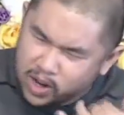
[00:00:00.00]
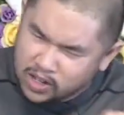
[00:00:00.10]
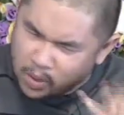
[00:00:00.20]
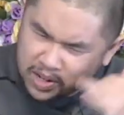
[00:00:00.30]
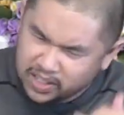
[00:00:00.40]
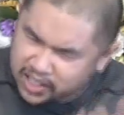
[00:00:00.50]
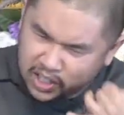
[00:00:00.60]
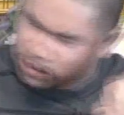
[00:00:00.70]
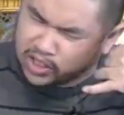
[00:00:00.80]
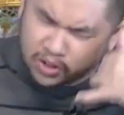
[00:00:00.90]
She's always like
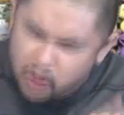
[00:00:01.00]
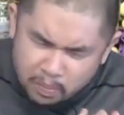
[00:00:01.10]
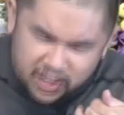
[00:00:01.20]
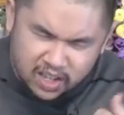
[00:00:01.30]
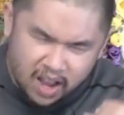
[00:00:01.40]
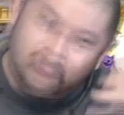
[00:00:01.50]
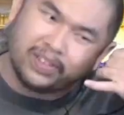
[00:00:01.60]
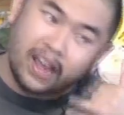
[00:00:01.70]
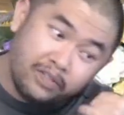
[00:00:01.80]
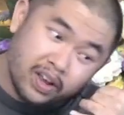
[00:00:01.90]
so snoopy stuff.
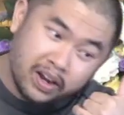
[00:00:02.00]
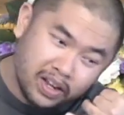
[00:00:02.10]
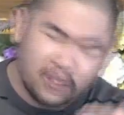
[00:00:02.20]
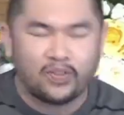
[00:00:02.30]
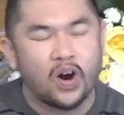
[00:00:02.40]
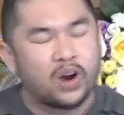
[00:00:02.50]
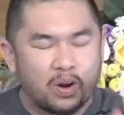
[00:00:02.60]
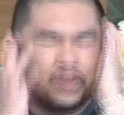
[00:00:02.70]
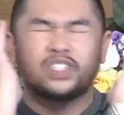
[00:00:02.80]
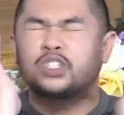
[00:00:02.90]
David, I need the phone.
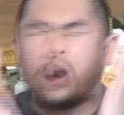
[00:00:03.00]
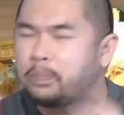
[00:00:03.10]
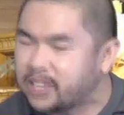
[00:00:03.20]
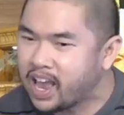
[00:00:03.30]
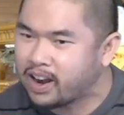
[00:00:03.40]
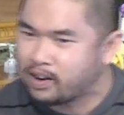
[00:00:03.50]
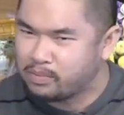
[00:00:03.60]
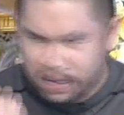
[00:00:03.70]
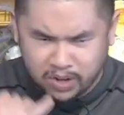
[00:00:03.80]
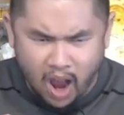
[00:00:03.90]
I'd be so upset. I'm
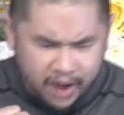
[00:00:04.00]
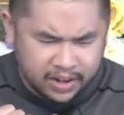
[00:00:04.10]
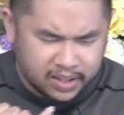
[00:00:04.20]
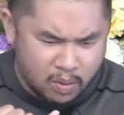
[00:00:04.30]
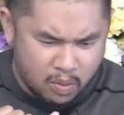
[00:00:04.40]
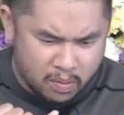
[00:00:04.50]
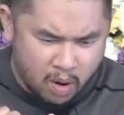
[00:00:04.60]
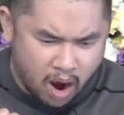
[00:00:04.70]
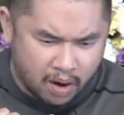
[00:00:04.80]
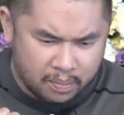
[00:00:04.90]
like, I'm talking to someone,
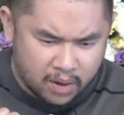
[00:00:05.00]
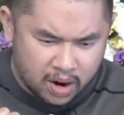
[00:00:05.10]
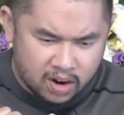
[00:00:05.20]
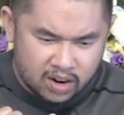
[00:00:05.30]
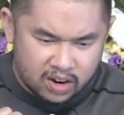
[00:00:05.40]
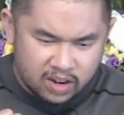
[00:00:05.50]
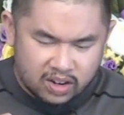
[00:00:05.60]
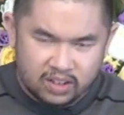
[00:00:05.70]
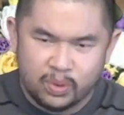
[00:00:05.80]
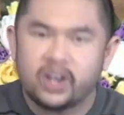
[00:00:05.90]
mom.
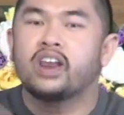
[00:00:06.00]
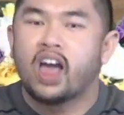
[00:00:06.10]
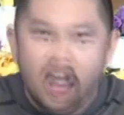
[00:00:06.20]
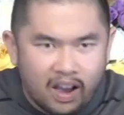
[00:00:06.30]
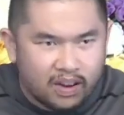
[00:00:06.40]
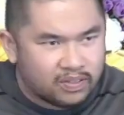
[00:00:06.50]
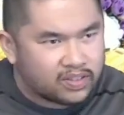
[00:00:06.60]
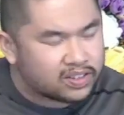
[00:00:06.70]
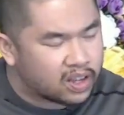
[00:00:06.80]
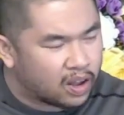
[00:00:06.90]
We didn't
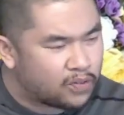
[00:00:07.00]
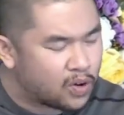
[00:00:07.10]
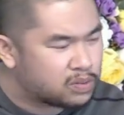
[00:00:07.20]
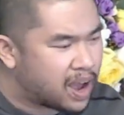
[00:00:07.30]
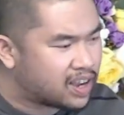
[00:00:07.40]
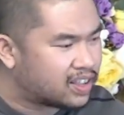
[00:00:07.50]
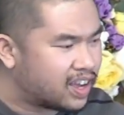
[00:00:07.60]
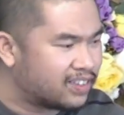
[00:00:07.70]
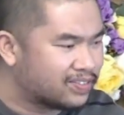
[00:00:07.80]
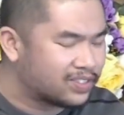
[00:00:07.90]
have cell phones back
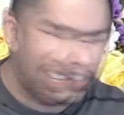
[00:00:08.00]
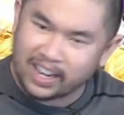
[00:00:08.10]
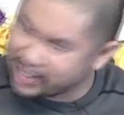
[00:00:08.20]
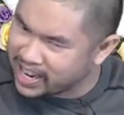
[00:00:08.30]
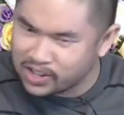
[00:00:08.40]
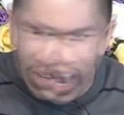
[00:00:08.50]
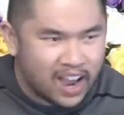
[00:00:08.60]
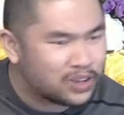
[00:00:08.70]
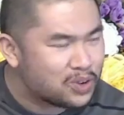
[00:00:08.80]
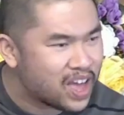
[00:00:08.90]
then. I guess you
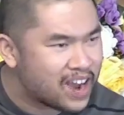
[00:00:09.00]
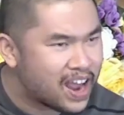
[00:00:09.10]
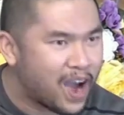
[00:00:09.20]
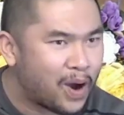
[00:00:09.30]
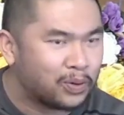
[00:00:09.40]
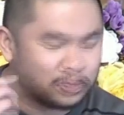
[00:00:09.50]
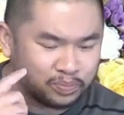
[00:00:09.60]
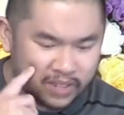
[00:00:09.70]
can't do that now.